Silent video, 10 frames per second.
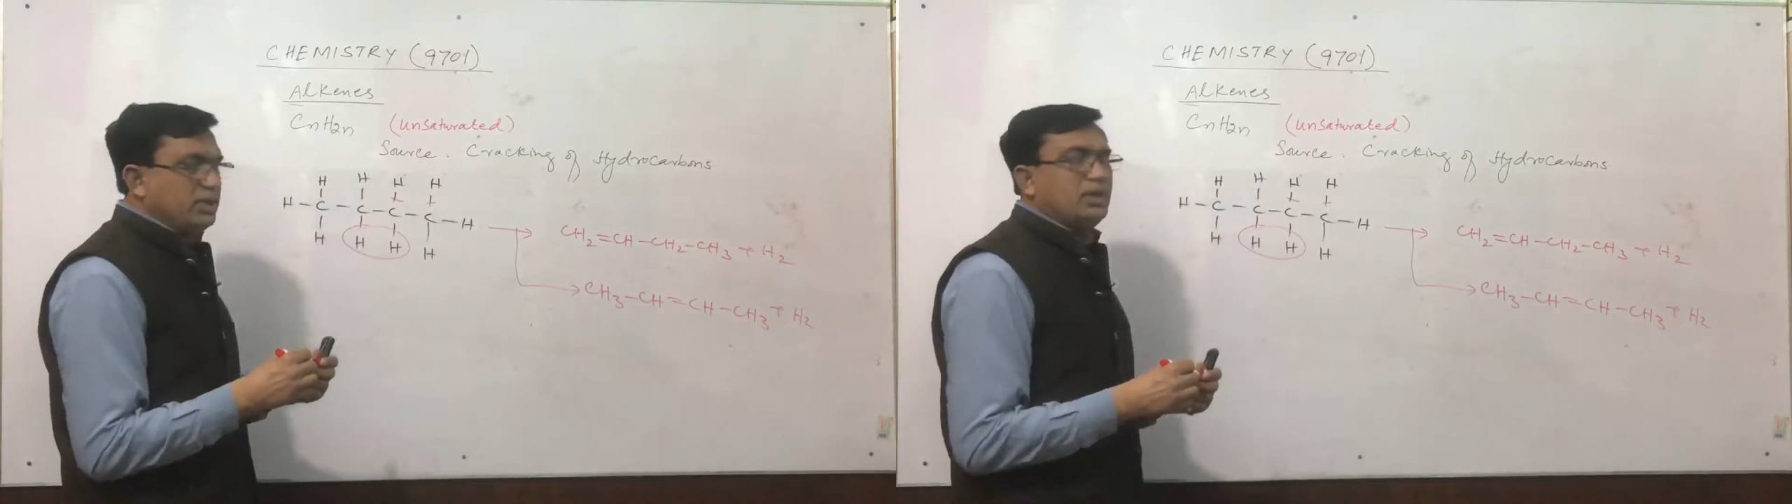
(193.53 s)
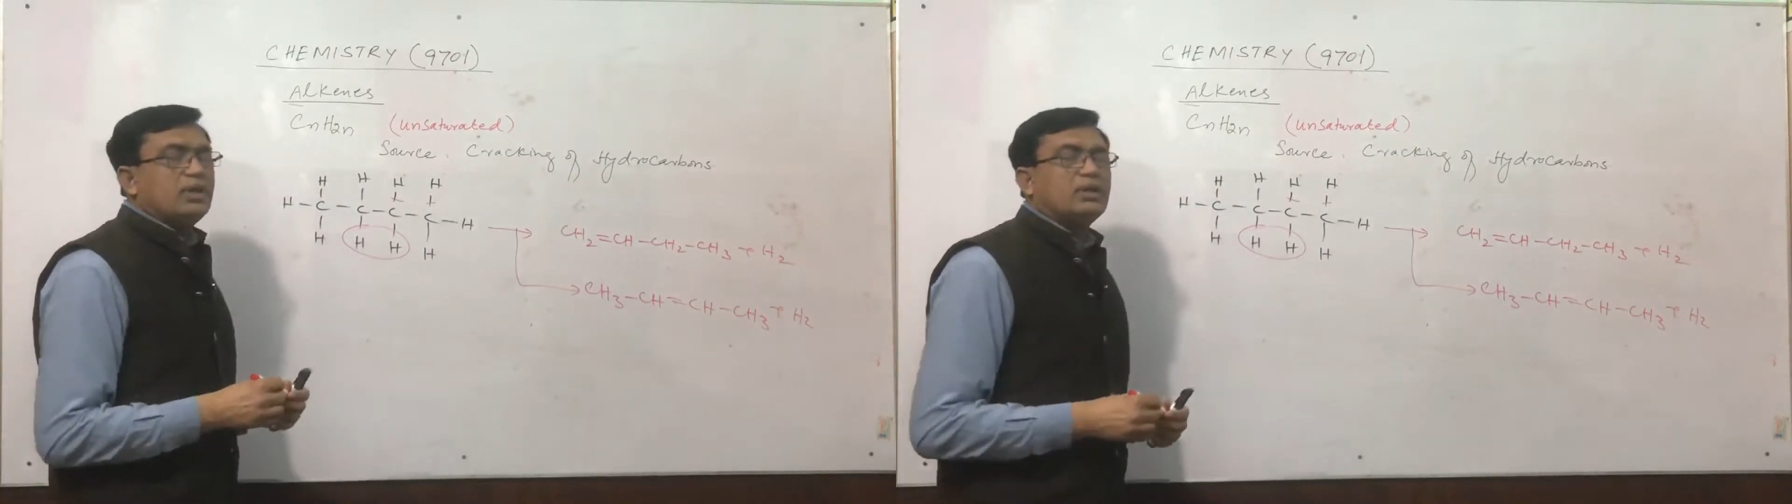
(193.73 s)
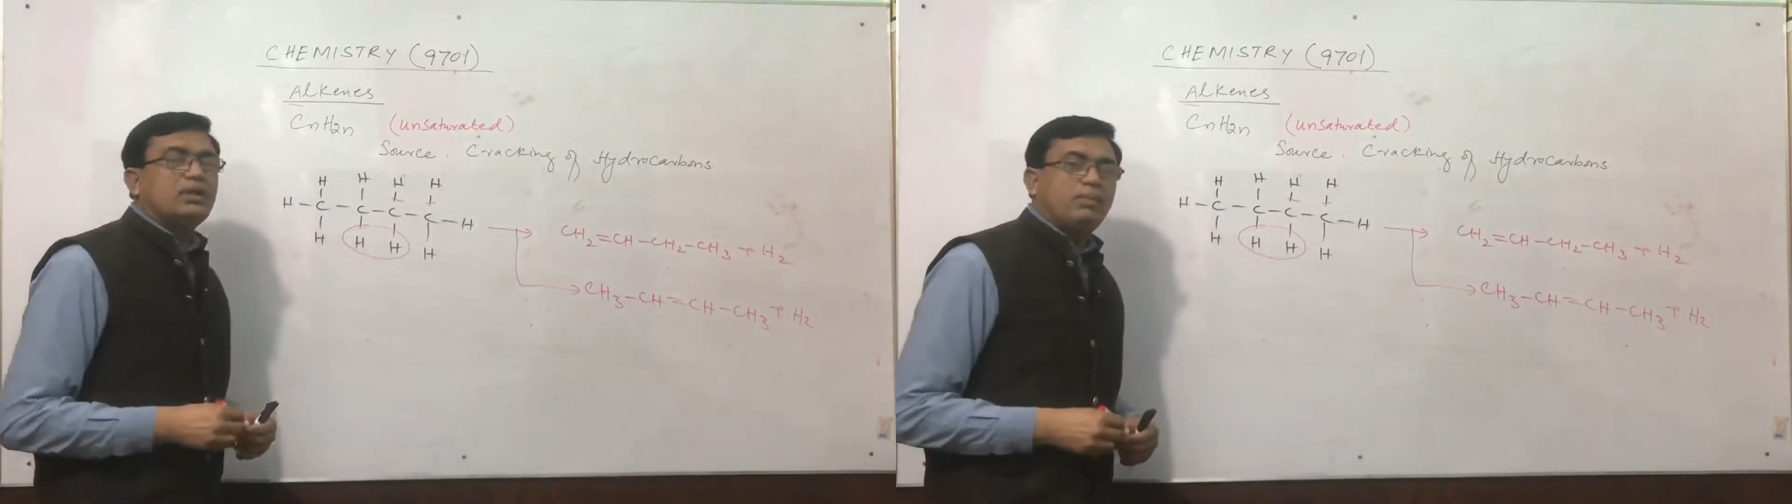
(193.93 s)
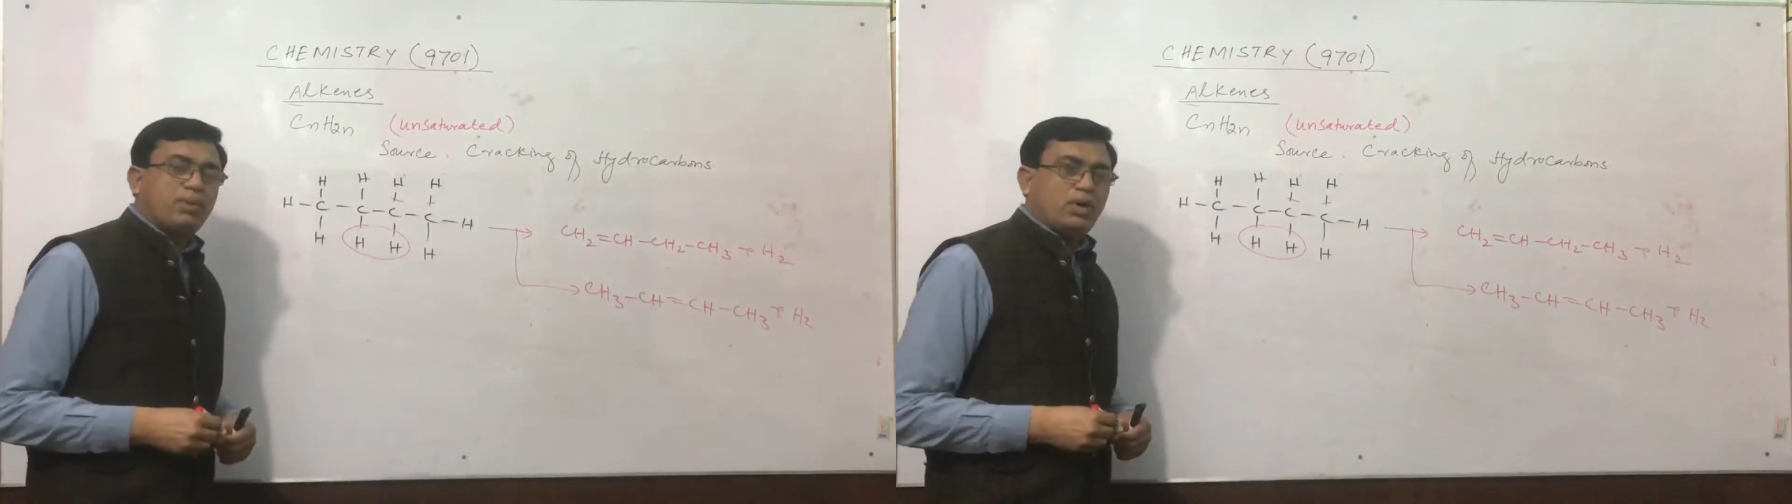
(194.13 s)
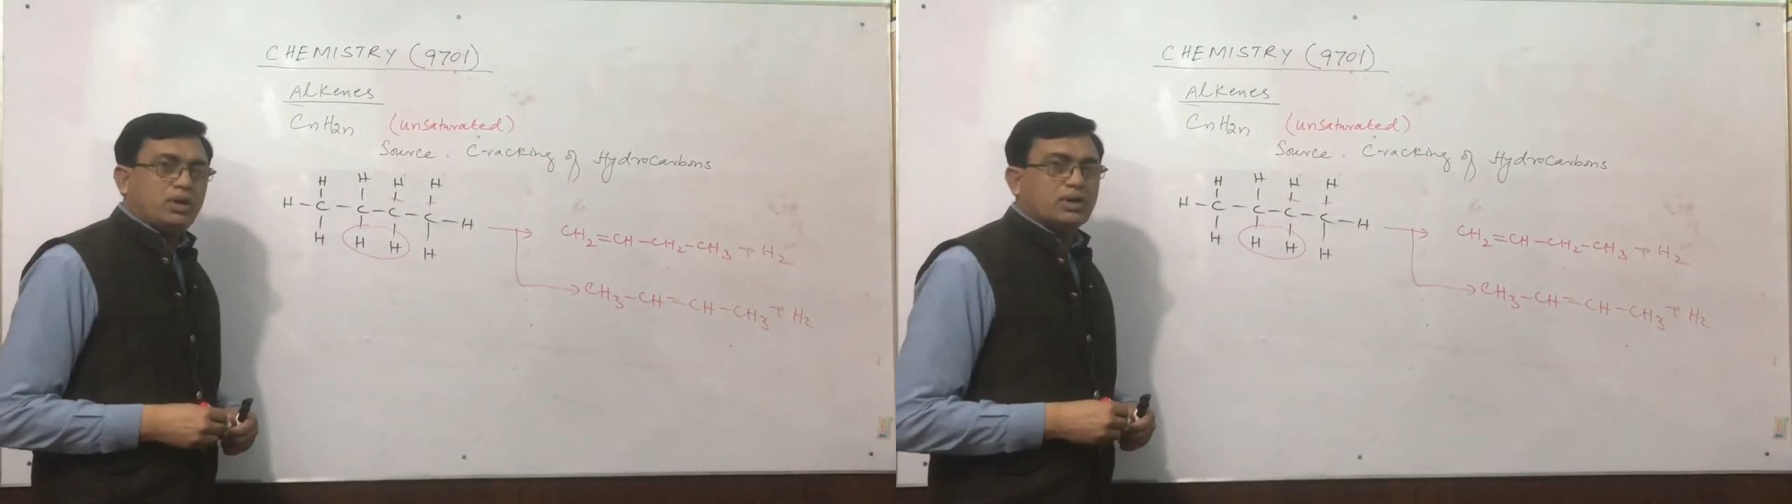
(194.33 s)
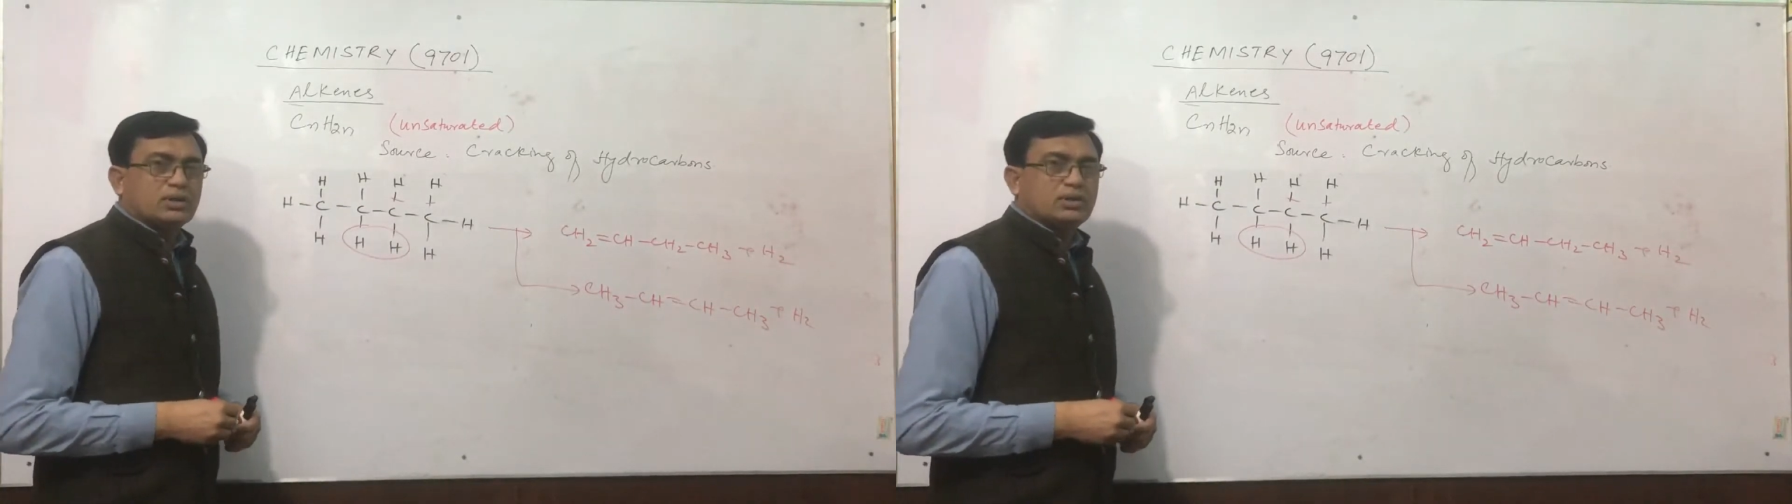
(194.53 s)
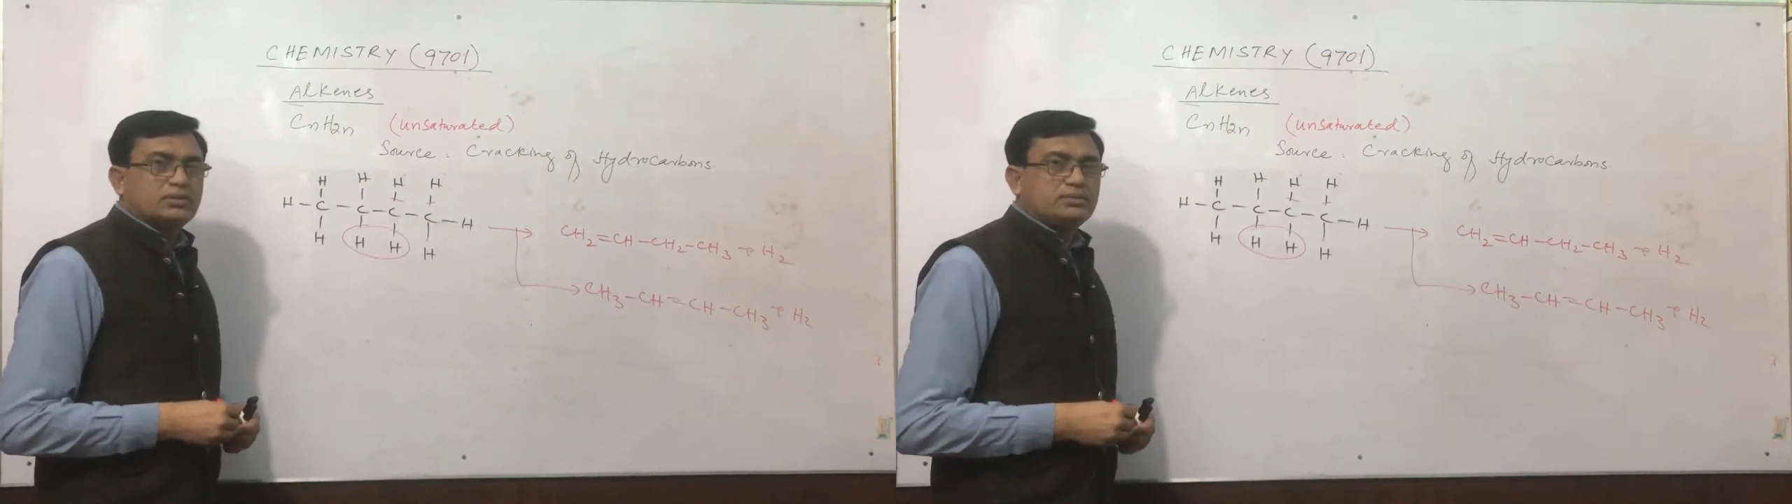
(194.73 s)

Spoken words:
be the product.